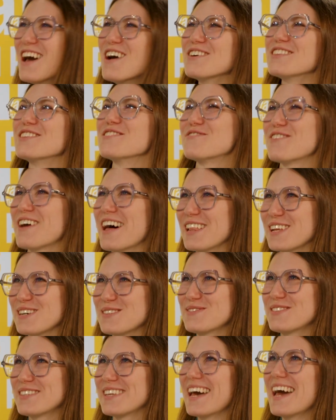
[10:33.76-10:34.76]

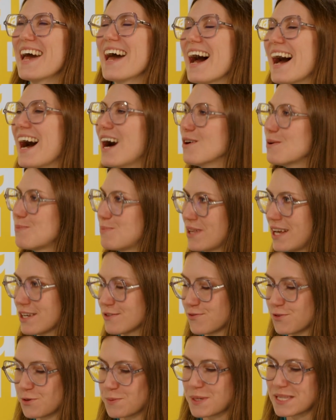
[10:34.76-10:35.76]
developed our
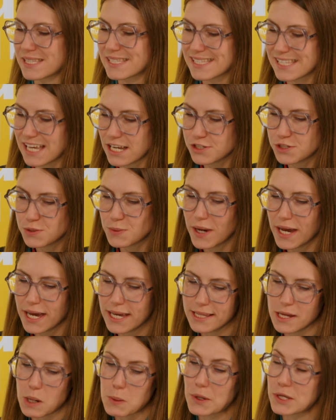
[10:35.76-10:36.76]
platform in such a way
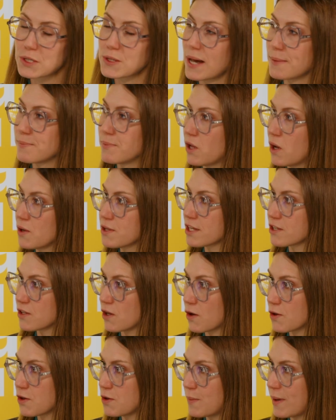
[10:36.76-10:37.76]
that when you upload a
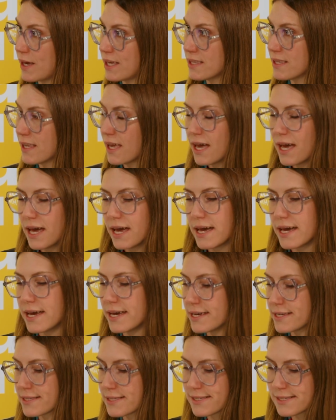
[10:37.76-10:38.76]
document,
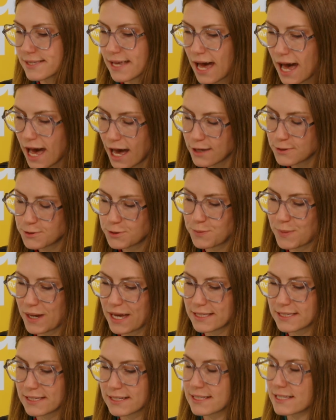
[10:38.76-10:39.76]
it's
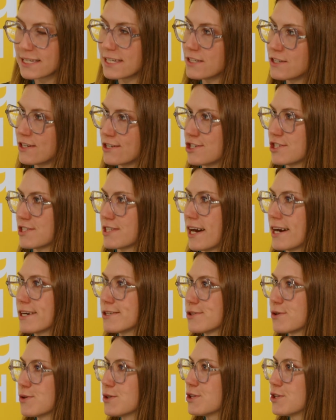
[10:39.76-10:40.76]
automatically digitized.
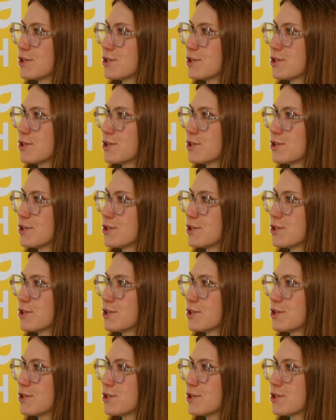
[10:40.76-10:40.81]
So you